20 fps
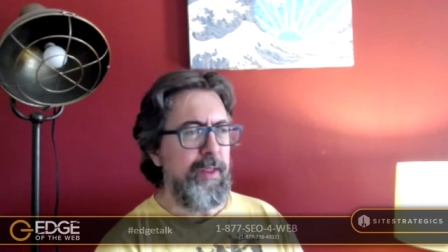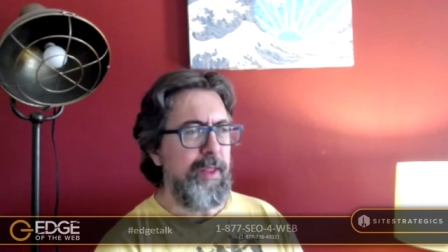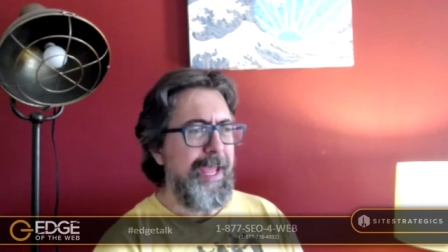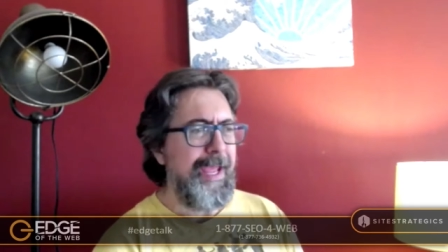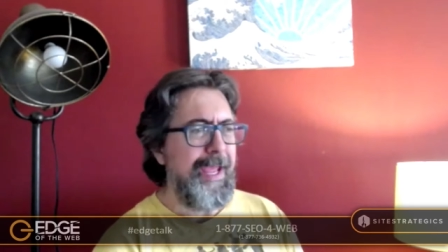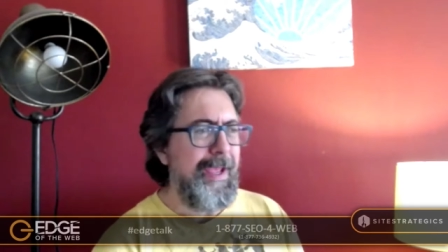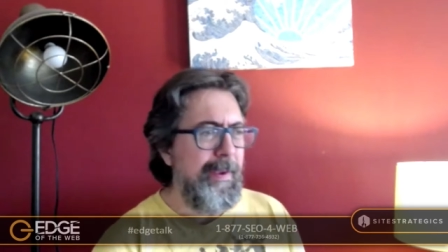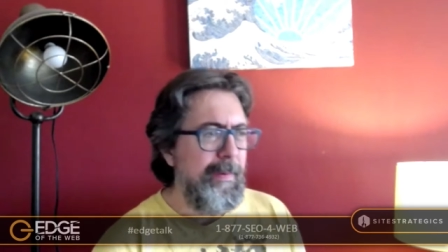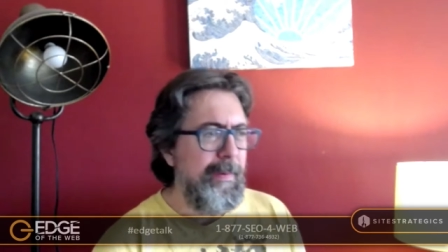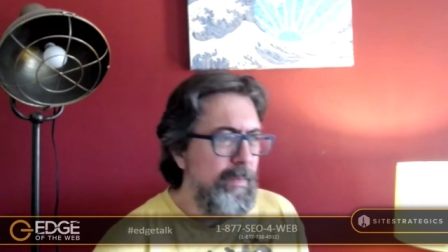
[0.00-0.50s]

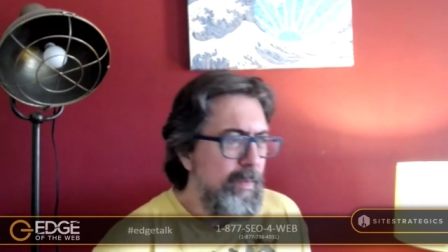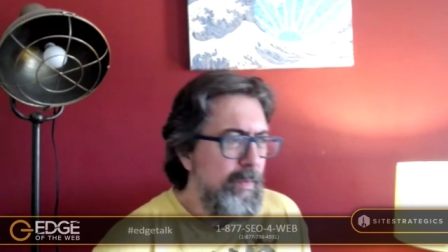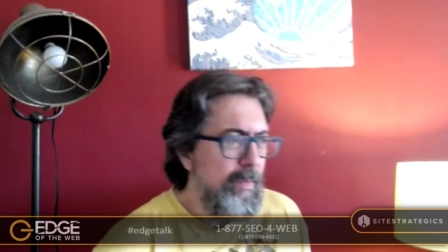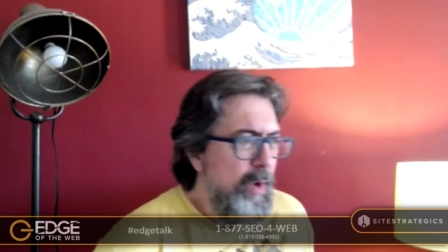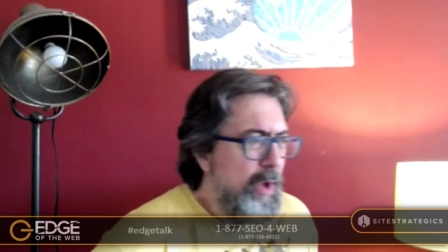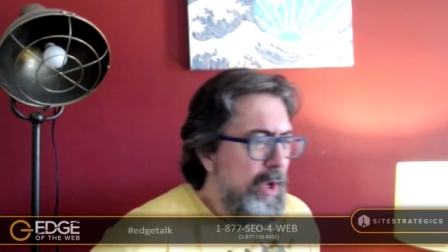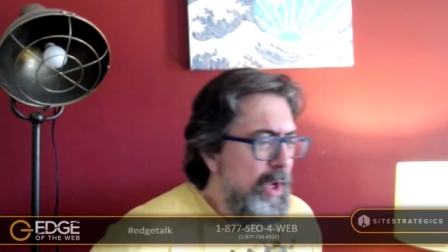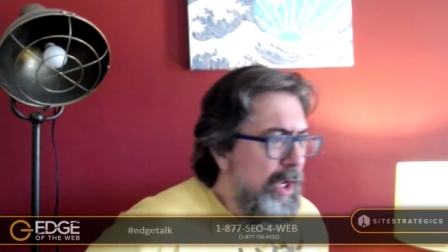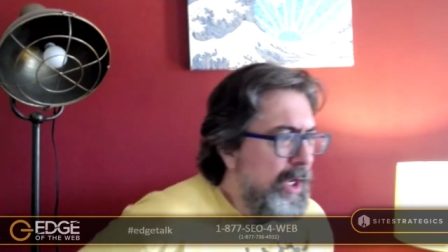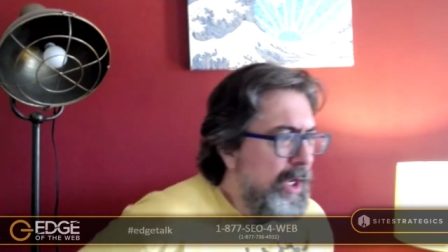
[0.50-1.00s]
They
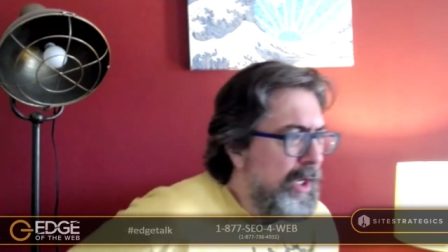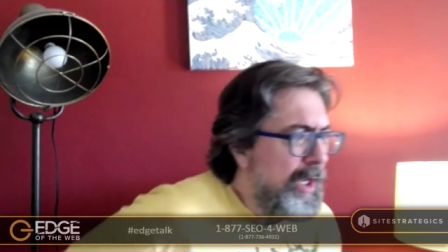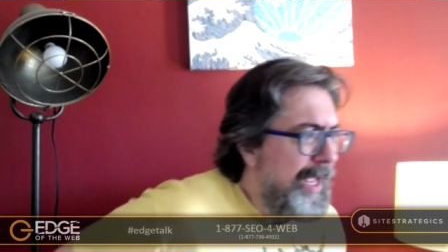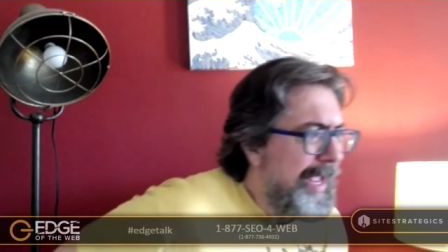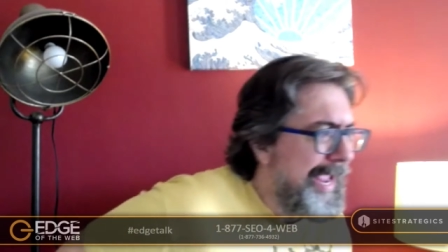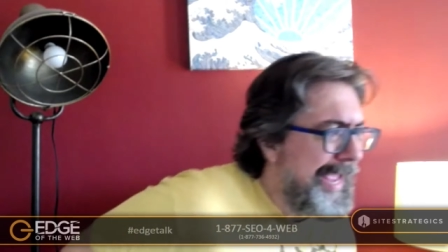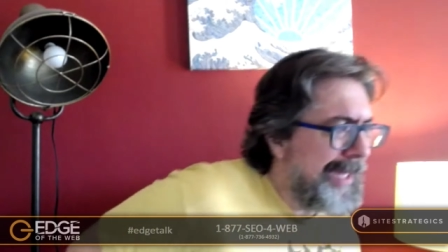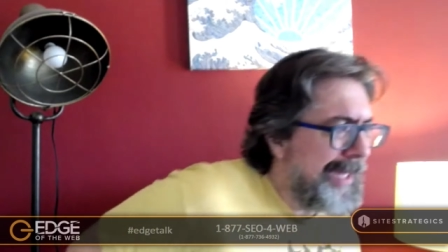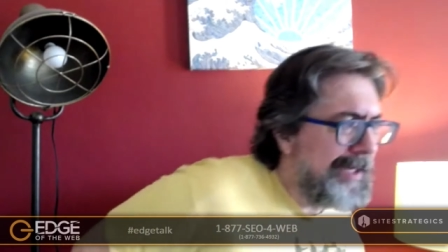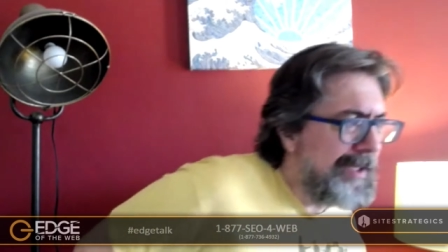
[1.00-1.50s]

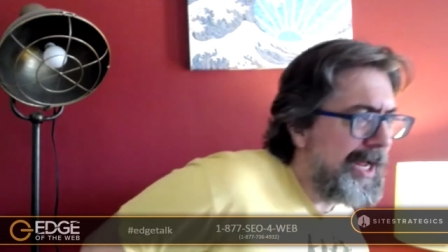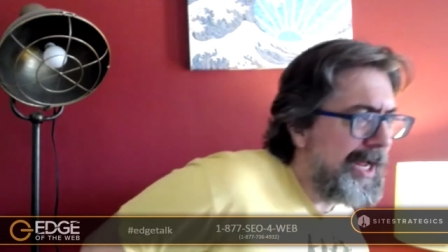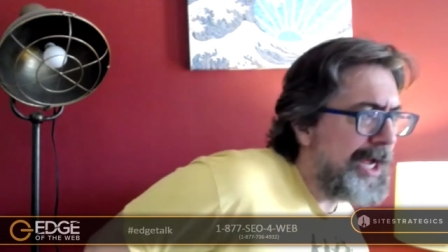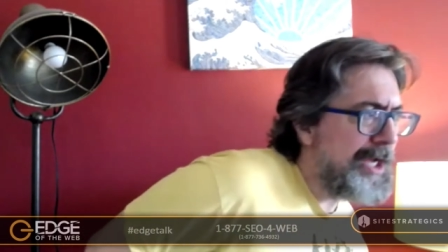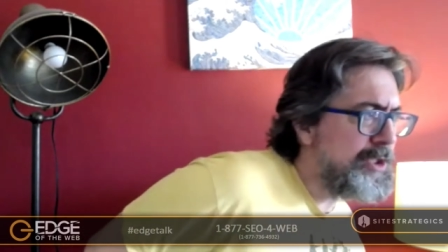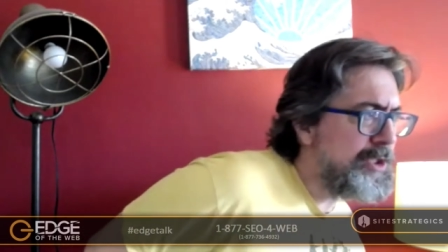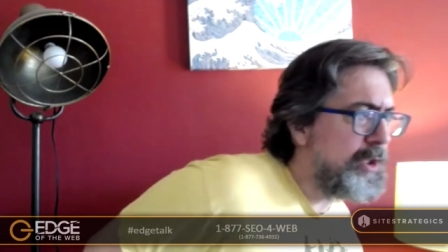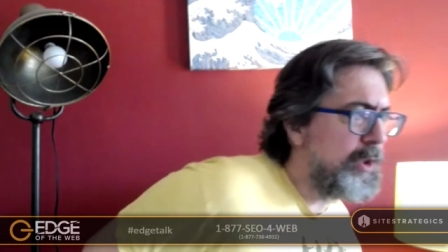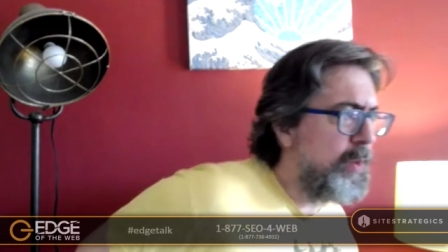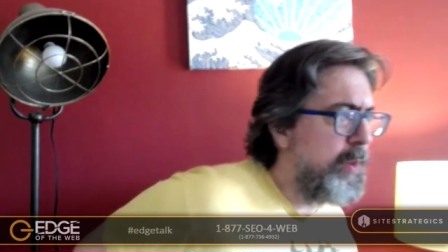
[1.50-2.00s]

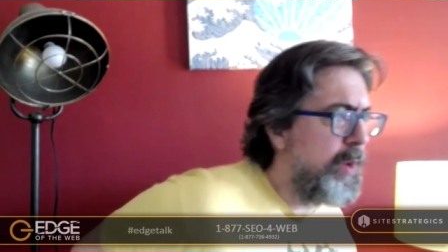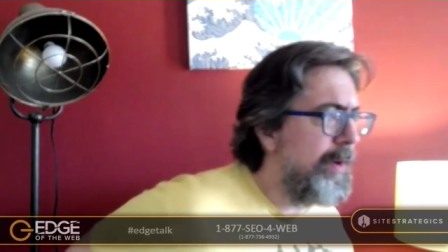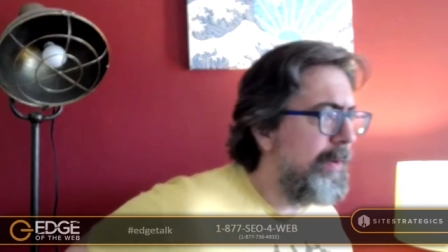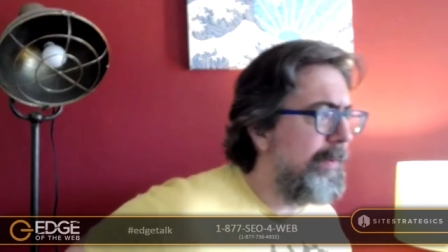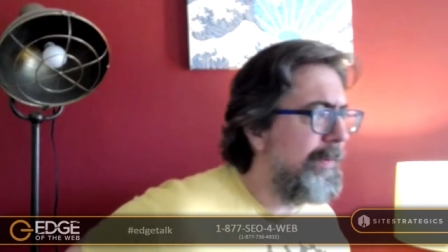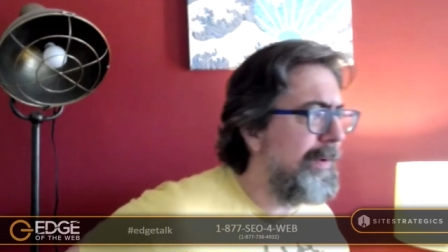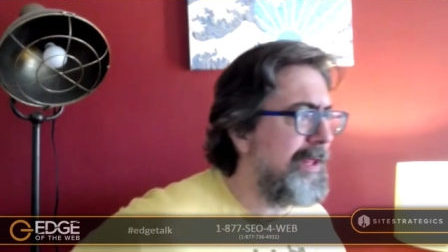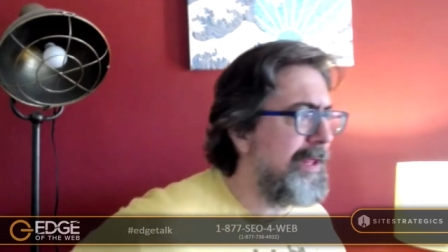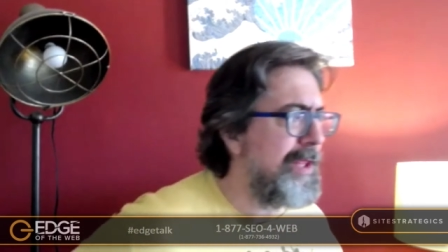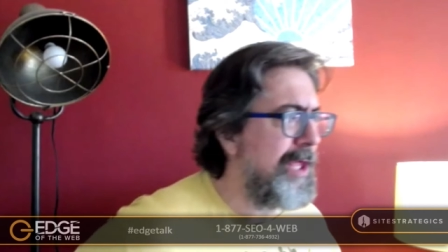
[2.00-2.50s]
analyze the
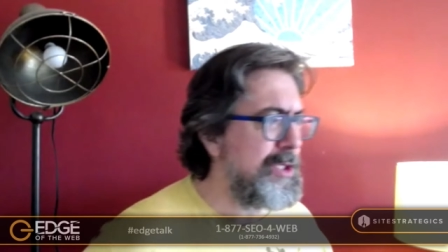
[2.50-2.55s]
query.